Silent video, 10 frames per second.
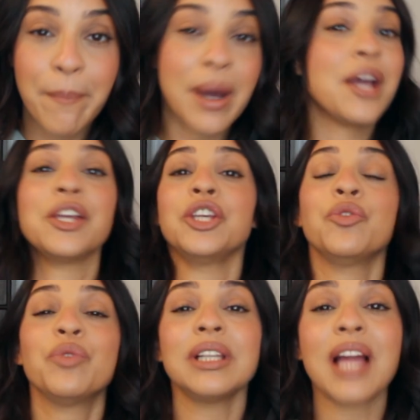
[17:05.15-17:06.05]
But
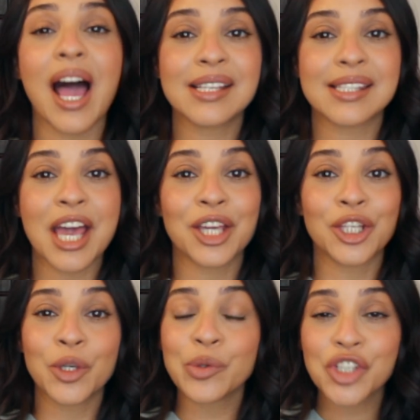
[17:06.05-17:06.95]
you realize
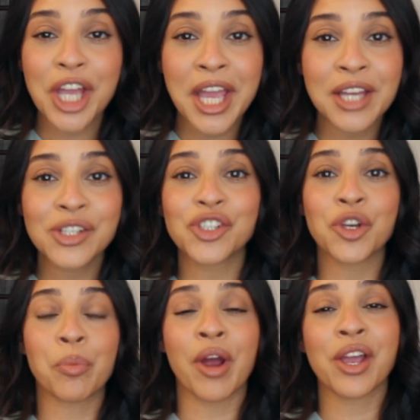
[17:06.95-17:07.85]
that you change,
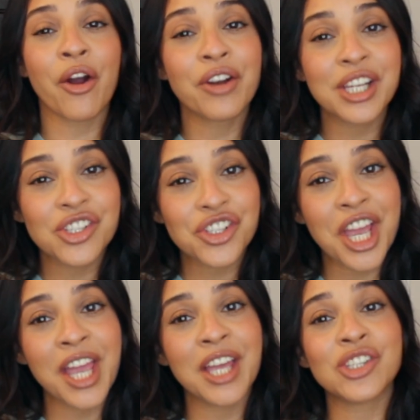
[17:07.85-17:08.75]
your priorities
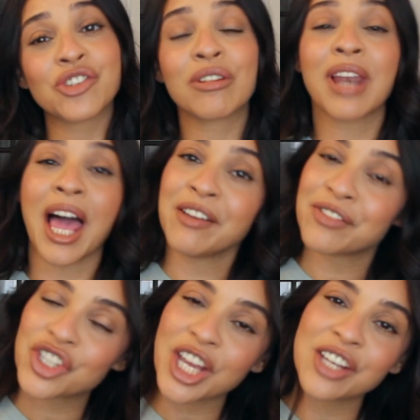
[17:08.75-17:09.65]
change, your
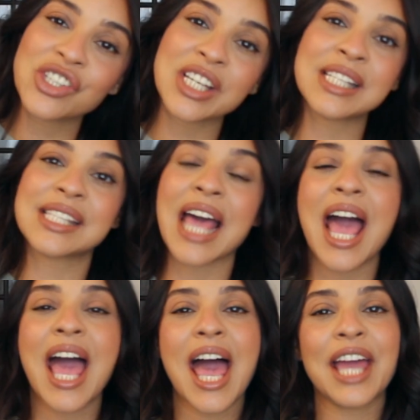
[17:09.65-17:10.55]
life changes,
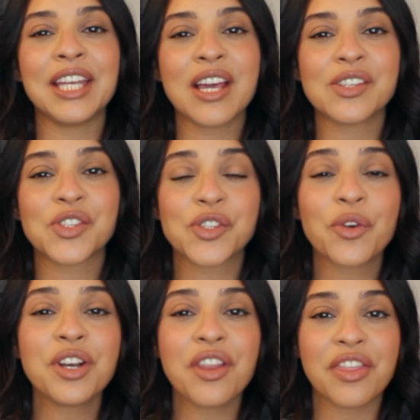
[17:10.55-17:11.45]
and
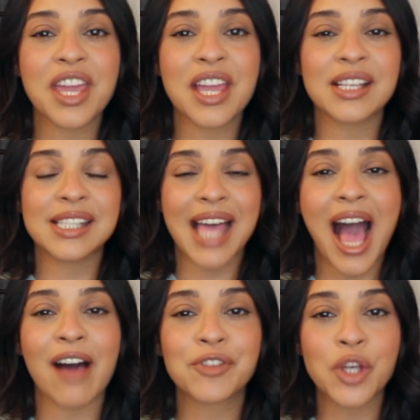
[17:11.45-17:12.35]
certain things
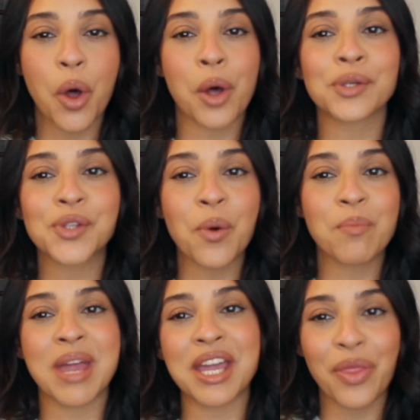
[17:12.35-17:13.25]
have to
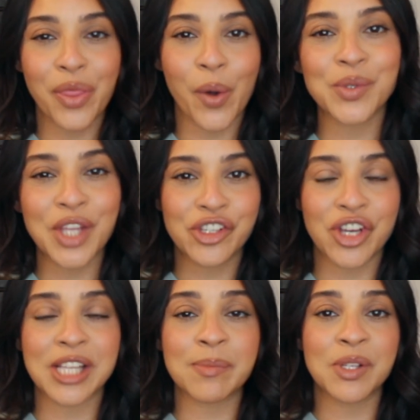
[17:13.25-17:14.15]
also make those
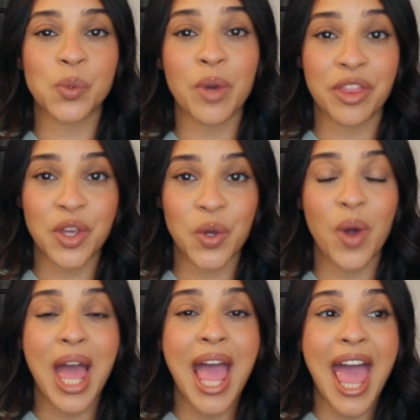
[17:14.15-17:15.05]
adjustments with
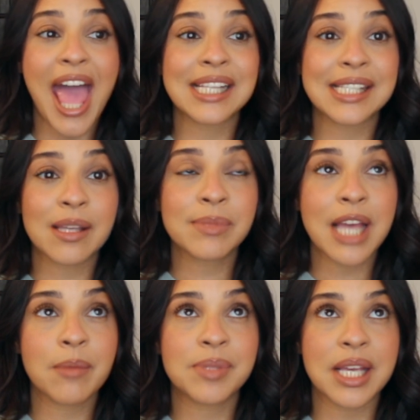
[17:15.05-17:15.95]
you. And
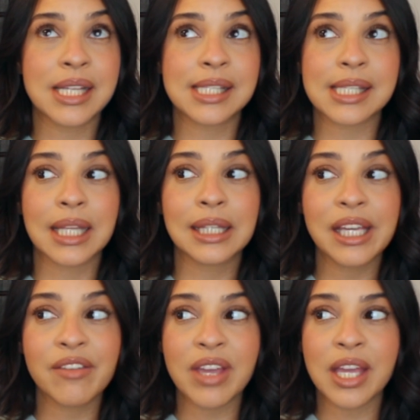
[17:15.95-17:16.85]
sometimes it's
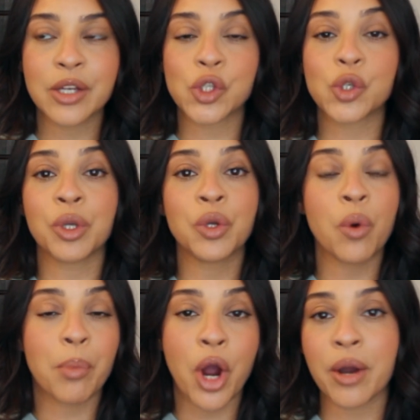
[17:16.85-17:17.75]
leaving to a new
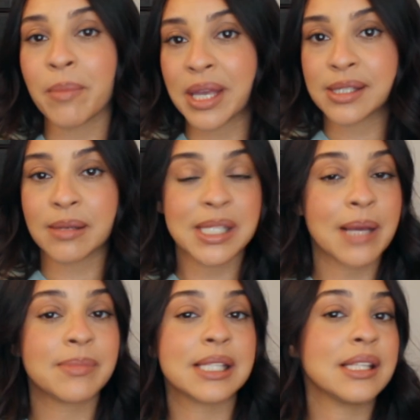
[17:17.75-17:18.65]
apartment,
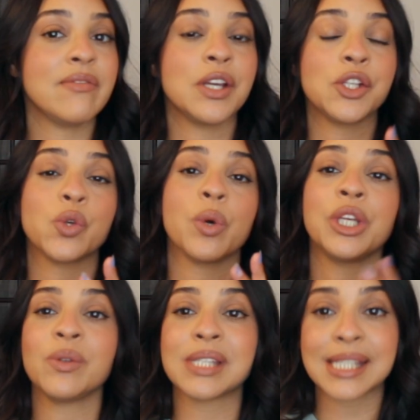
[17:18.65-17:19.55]
sometimes it's leaving to a
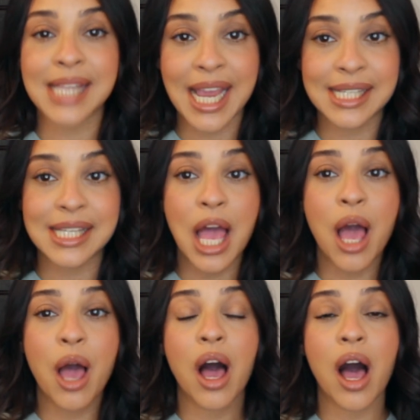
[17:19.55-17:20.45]
new state,
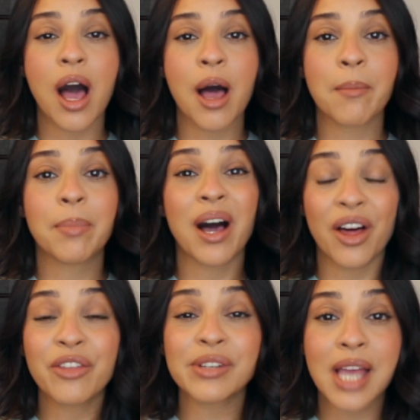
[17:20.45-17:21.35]
but
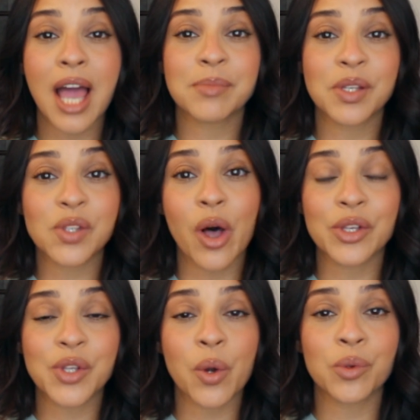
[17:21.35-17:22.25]
other times it's
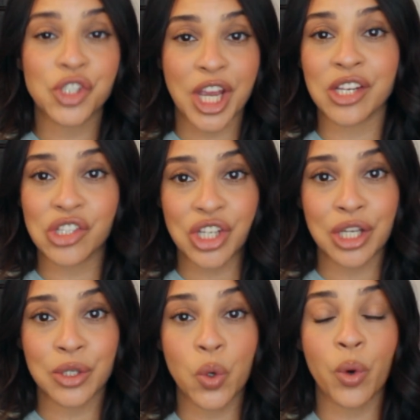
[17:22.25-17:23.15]
also
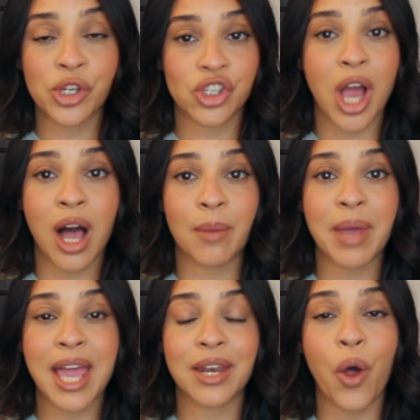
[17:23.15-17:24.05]
changing your job.
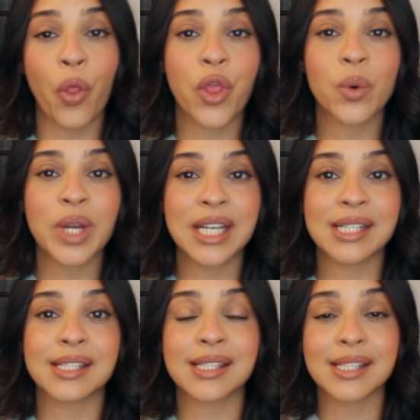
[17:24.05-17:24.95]
And although it
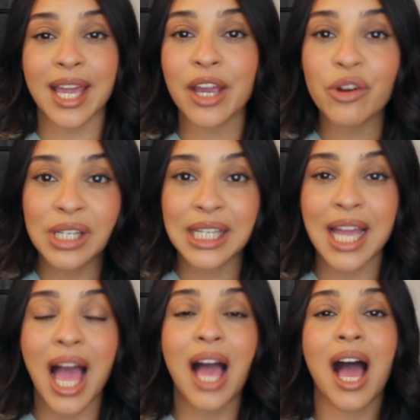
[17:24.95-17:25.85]
is
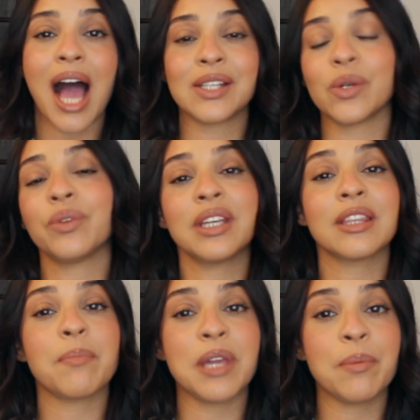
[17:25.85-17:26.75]
scary, I don't
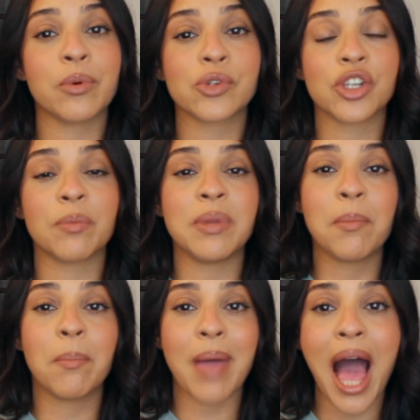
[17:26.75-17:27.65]
think that people should
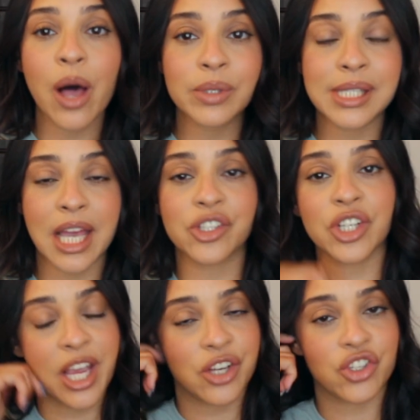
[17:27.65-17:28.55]
be bound to
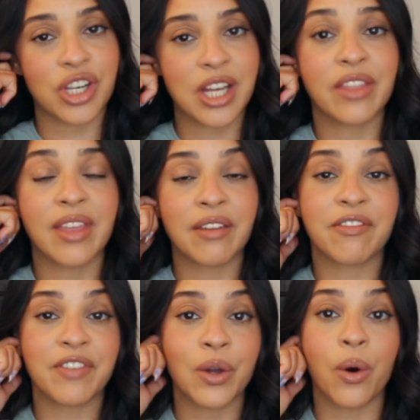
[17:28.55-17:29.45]
education and then
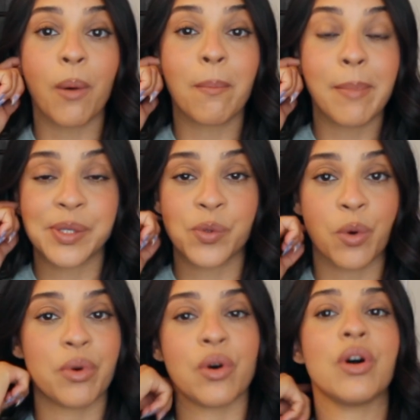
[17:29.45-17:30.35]
feel
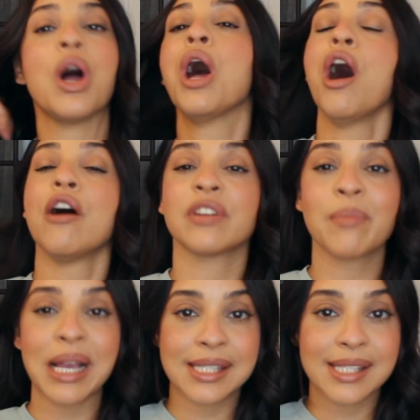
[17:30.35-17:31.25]
miserable. For
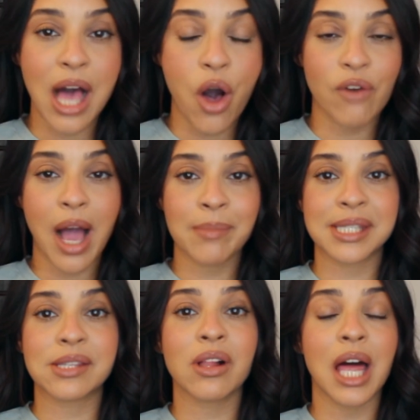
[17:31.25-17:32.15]
myself, I'm
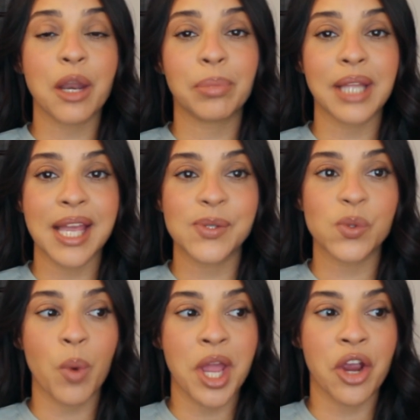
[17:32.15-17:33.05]
still at a
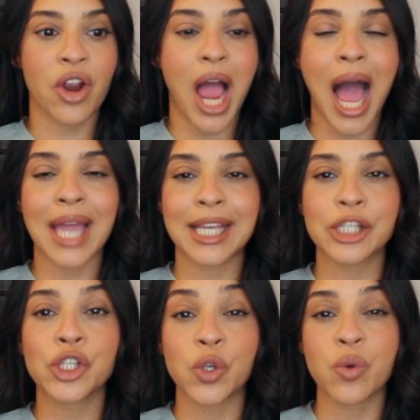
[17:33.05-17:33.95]
place where I
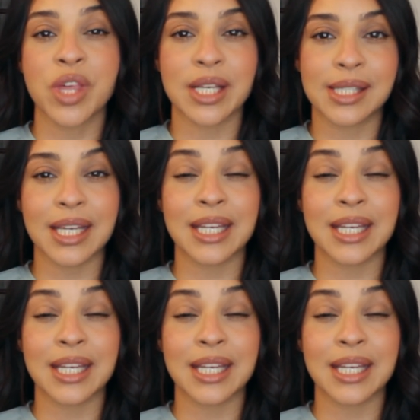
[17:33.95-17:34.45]
can do this.